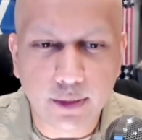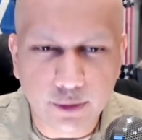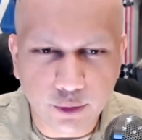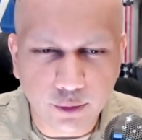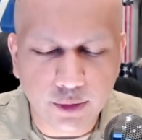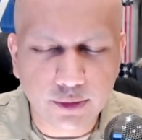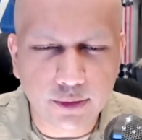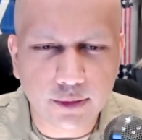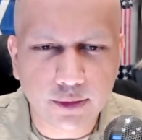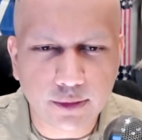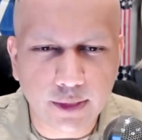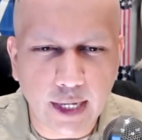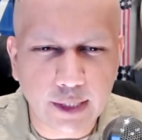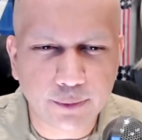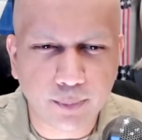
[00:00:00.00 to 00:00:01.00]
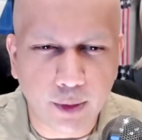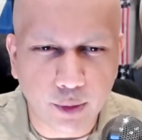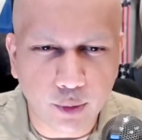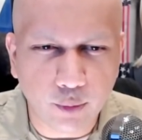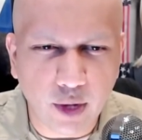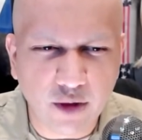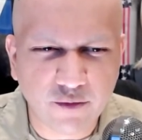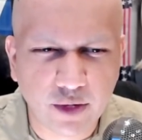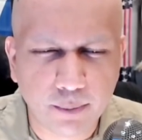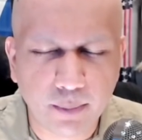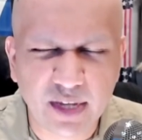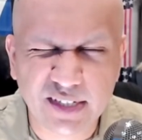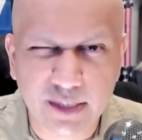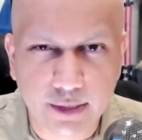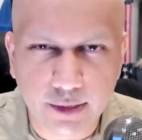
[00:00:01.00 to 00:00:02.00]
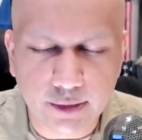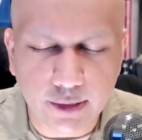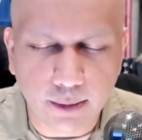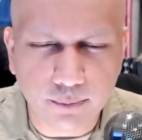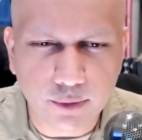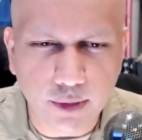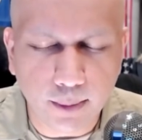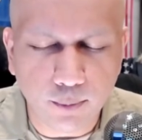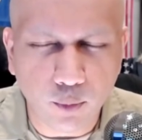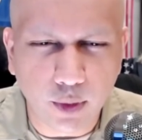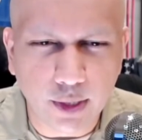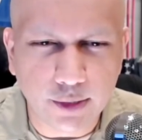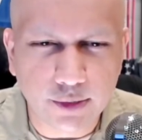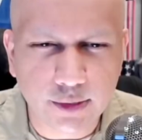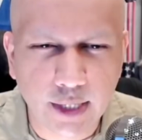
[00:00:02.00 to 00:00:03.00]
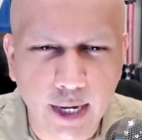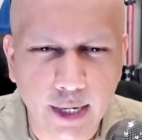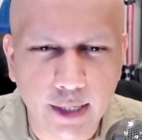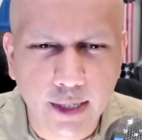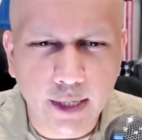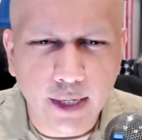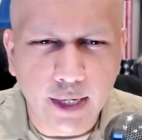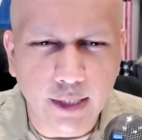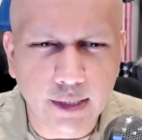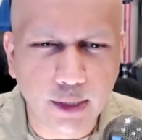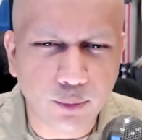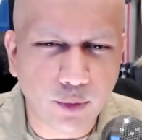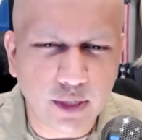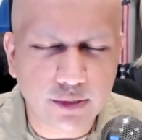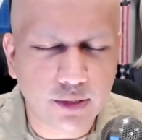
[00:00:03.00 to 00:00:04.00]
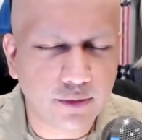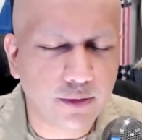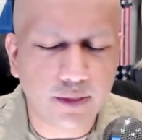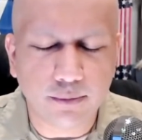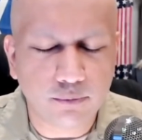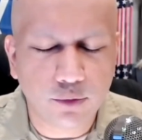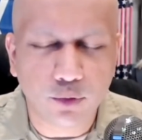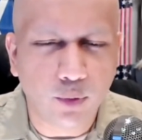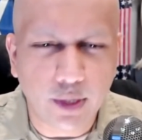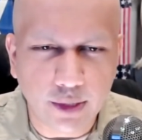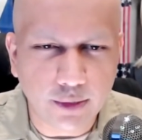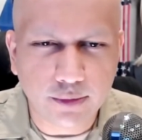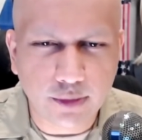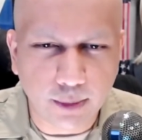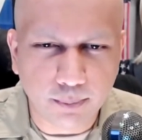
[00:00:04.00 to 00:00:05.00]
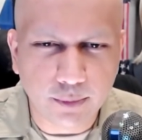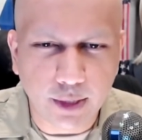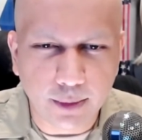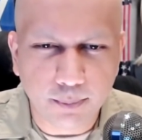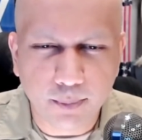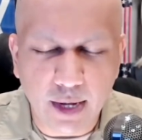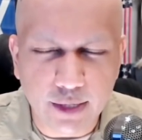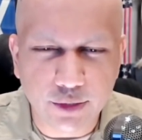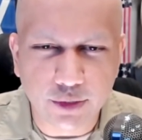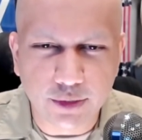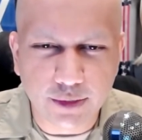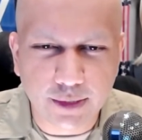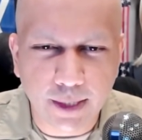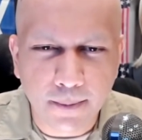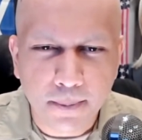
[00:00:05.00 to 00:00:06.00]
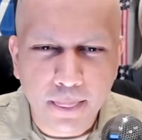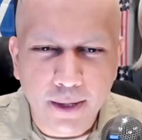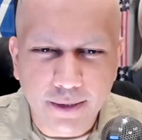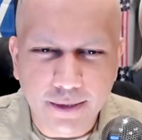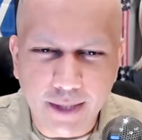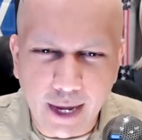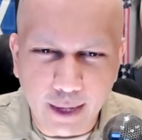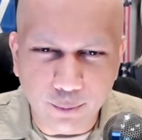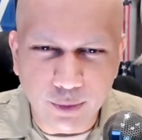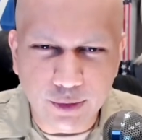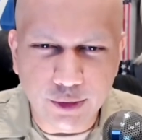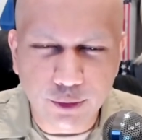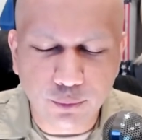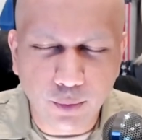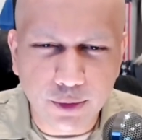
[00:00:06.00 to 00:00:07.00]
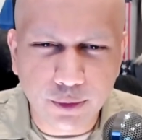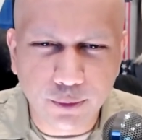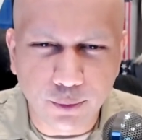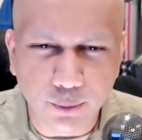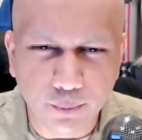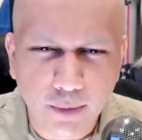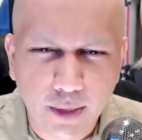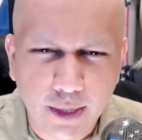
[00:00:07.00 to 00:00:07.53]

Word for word: So this is his last paragraph, and it basically sums up what he said in the rest of the 20-something pages that we just went through.